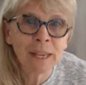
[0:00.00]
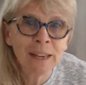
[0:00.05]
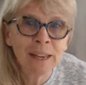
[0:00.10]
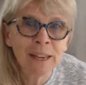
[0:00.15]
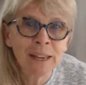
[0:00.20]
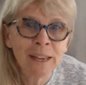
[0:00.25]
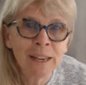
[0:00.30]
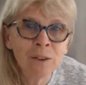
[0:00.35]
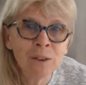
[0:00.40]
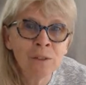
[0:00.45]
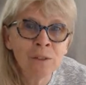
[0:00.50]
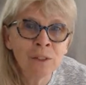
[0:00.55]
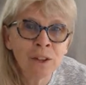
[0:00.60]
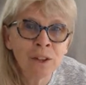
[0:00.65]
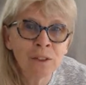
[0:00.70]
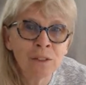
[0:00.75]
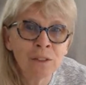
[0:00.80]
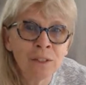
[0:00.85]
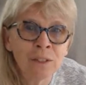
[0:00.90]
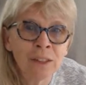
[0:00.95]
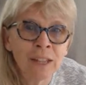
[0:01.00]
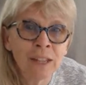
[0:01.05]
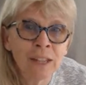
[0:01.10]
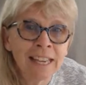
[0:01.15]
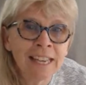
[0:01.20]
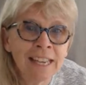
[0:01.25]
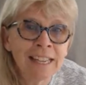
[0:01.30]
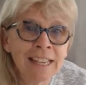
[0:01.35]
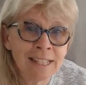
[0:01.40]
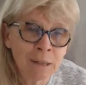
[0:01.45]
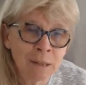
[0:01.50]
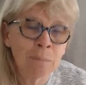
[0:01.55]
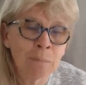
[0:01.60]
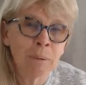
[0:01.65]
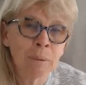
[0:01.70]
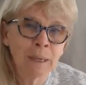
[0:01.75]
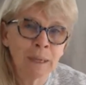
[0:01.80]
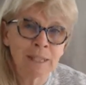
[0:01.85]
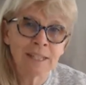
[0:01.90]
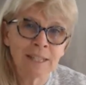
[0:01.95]
even he is
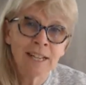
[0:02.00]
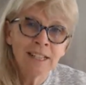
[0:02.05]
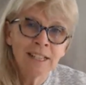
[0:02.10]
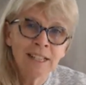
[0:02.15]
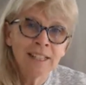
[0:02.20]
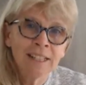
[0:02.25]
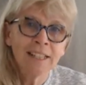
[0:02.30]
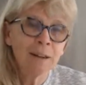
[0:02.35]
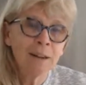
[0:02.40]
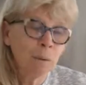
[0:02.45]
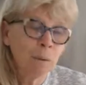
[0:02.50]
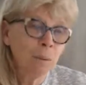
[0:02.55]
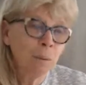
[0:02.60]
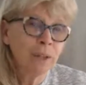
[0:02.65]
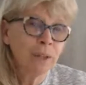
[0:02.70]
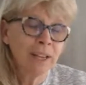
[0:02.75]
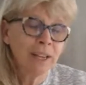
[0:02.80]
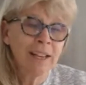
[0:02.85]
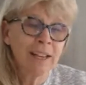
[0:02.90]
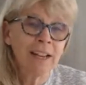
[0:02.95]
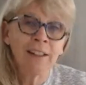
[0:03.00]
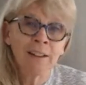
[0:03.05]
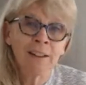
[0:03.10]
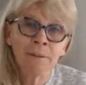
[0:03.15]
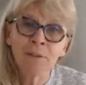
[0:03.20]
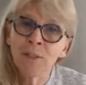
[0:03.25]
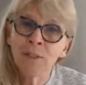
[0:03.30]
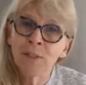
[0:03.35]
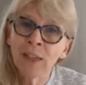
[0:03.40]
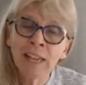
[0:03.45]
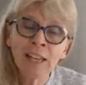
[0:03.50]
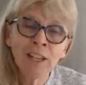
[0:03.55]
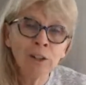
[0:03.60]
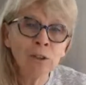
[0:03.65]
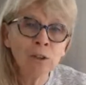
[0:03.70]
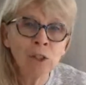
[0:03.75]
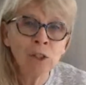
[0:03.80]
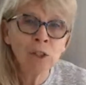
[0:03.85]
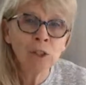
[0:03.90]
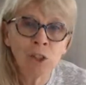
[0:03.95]
impressed. Yeah, well, thank
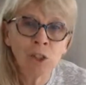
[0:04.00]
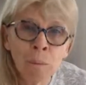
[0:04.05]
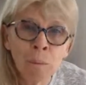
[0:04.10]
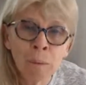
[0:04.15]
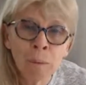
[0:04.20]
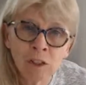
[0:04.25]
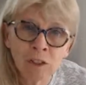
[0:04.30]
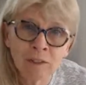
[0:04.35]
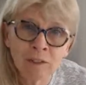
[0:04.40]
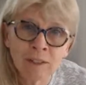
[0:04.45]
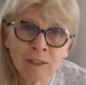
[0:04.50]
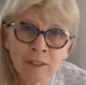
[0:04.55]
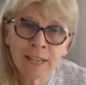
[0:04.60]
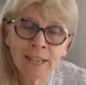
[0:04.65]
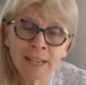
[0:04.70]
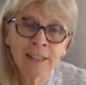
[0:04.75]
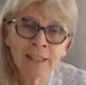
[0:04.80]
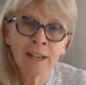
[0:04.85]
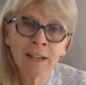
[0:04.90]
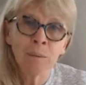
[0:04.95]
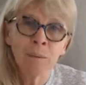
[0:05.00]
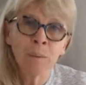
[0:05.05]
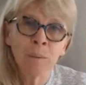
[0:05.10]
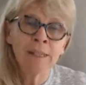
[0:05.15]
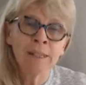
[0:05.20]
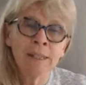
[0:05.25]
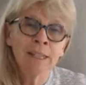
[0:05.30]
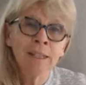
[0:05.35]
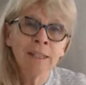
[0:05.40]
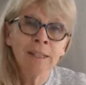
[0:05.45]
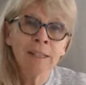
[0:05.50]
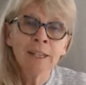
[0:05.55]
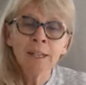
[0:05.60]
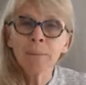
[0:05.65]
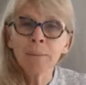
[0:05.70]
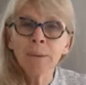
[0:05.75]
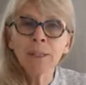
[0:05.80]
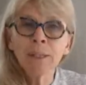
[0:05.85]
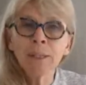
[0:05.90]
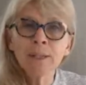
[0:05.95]
you so much for saying that, Wendy,
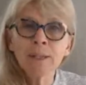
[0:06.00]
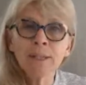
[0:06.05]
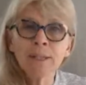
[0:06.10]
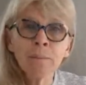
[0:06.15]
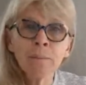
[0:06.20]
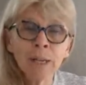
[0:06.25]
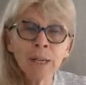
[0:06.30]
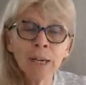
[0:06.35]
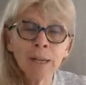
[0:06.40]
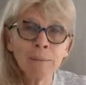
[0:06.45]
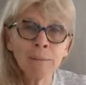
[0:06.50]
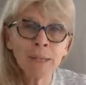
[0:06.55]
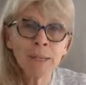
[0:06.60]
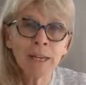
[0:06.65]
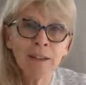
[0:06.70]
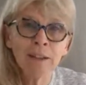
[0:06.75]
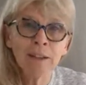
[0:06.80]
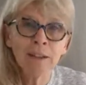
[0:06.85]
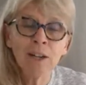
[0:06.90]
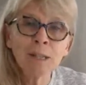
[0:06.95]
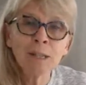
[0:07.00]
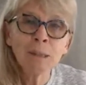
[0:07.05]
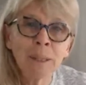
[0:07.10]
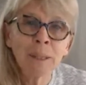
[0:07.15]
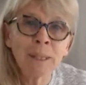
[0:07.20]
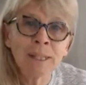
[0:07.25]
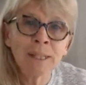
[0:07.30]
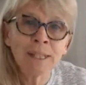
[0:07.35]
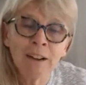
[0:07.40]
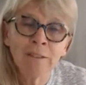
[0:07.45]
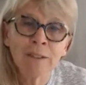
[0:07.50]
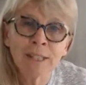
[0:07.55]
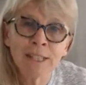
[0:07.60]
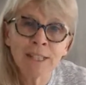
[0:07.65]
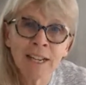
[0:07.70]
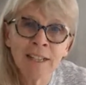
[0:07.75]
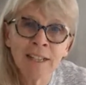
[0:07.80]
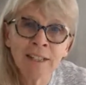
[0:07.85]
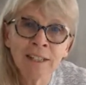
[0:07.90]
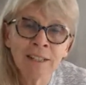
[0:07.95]
because sometimes our husbands have a
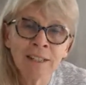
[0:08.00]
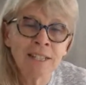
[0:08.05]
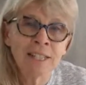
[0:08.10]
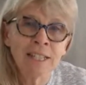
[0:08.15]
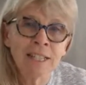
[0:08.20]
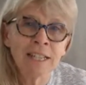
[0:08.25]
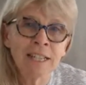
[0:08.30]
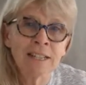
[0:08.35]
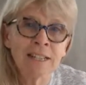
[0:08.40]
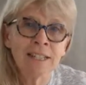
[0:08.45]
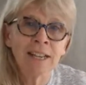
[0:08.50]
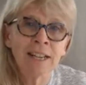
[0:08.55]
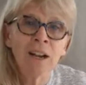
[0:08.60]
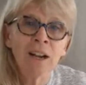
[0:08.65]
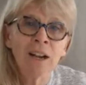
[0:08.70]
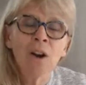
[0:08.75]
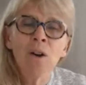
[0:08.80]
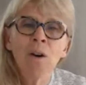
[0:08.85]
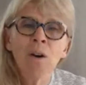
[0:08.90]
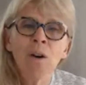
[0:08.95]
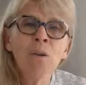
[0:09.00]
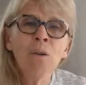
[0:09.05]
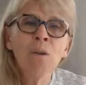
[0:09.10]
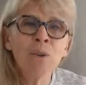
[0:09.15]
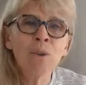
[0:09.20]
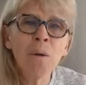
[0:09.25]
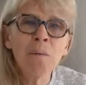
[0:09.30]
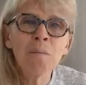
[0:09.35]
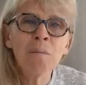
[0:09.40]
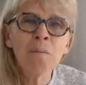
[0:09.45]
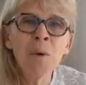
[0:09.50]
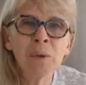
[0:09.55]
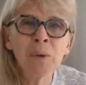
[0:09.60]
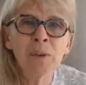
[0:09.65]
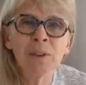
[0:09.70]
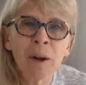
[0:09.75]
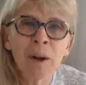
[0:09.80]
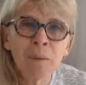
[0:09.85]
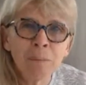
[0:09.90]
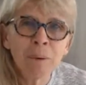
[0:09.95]
tendency to say, oh, not more
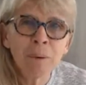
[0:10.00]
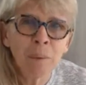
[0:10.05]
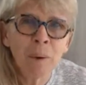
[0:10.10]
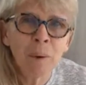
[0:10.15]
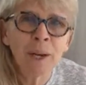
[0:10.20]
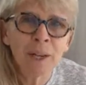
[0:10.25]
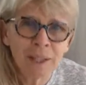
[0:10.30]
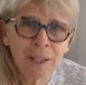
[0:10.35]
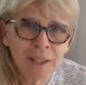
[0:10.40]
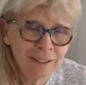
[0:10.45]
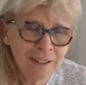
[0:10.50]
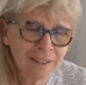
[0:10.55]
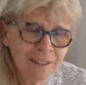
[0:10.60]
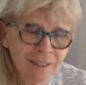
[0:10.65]
Tupperware.